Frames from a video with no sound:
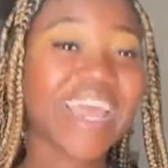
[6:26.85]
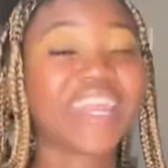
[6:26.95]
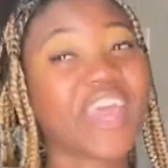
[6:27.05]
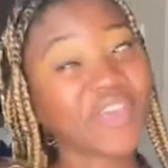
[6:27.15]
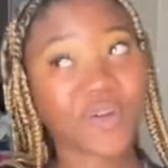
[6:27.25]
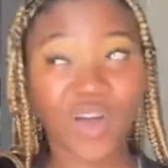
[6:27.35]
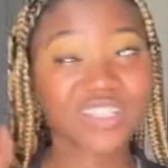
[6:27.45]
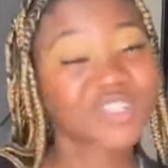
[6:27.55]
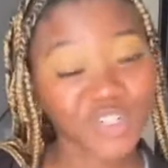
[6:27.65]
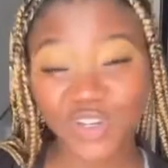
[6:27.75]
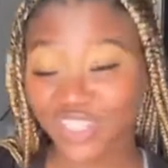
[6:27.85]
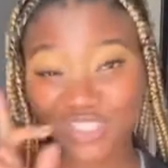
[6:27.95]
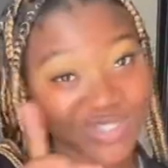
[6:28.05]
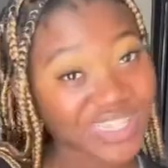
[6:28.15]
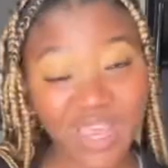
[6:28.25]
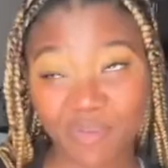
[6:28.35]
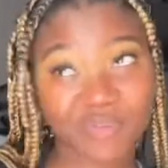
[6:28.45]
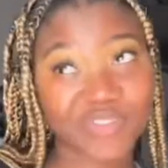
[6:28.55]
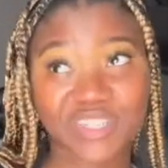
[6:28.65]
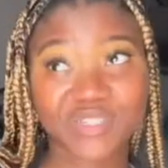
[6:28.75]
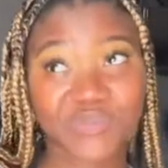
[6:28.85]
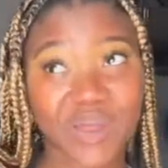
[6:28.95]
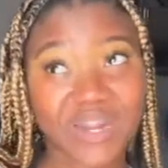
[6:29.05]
Now you got to look into the camera for this one.